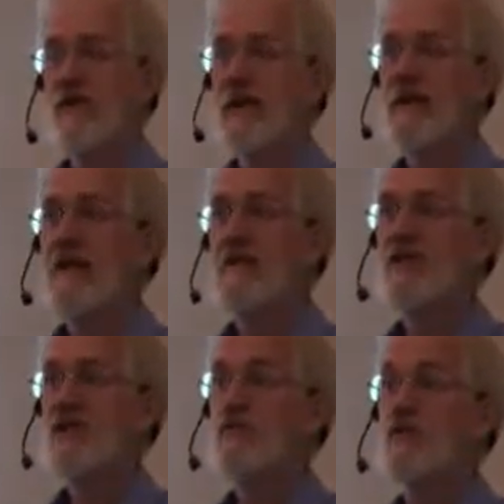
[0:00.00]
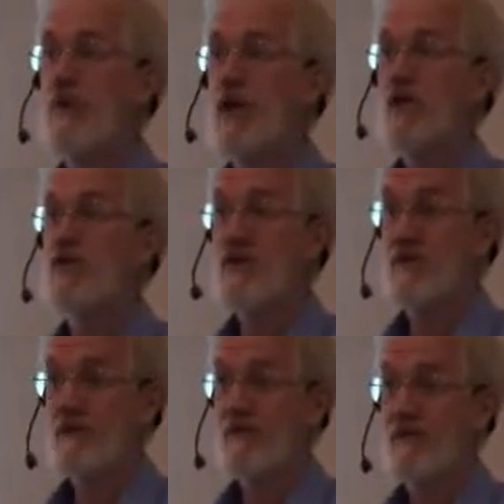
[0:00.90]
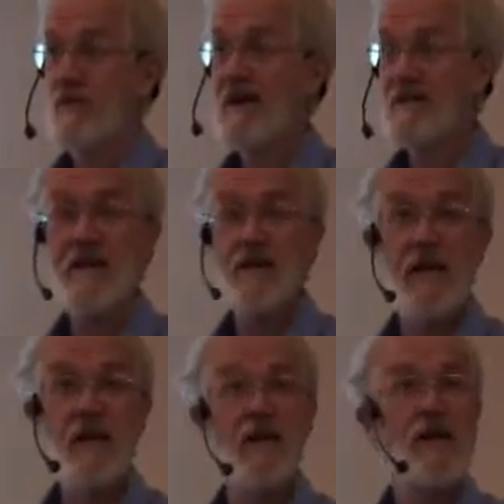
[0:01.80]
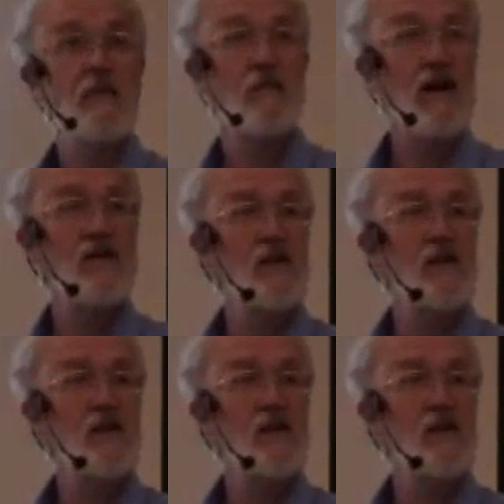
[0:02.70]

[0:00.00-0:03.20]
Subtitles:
that can be superposed. I say again, my